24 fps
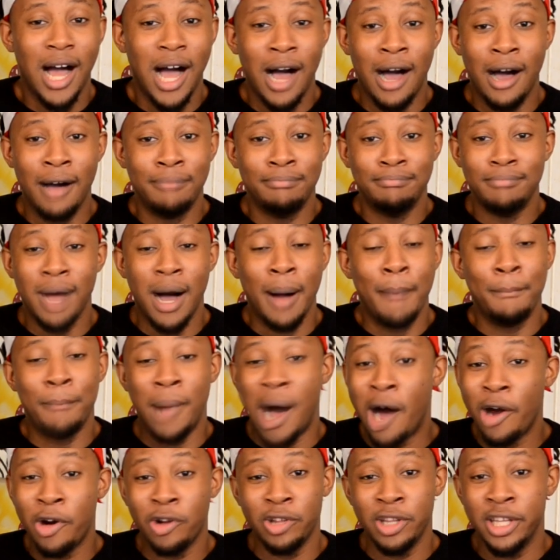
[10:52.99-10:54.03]
a
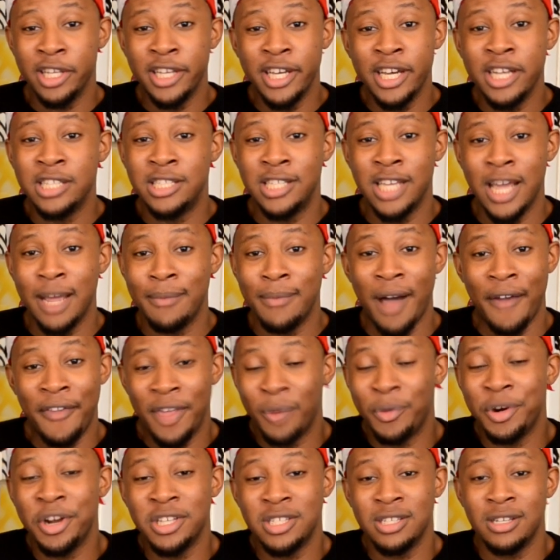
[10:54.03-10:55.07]
moderately good team. I
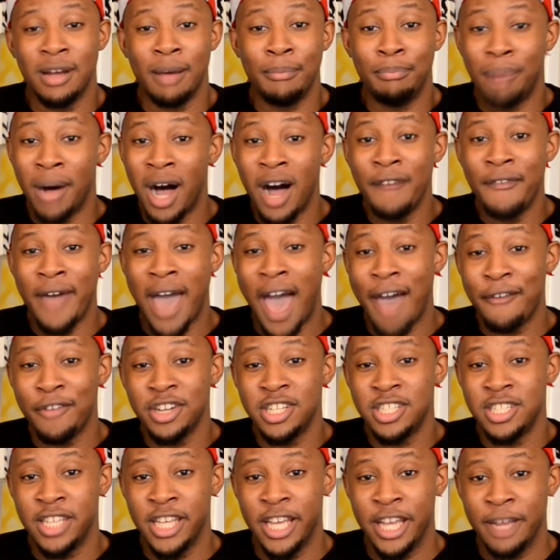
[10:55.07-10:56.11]
think we're just an above
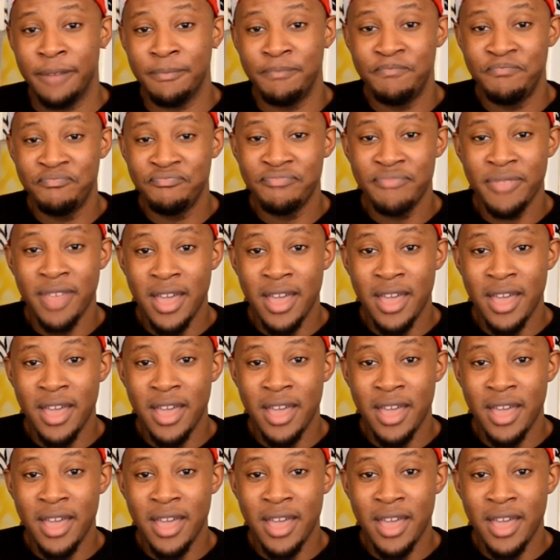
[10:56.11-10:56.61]
average team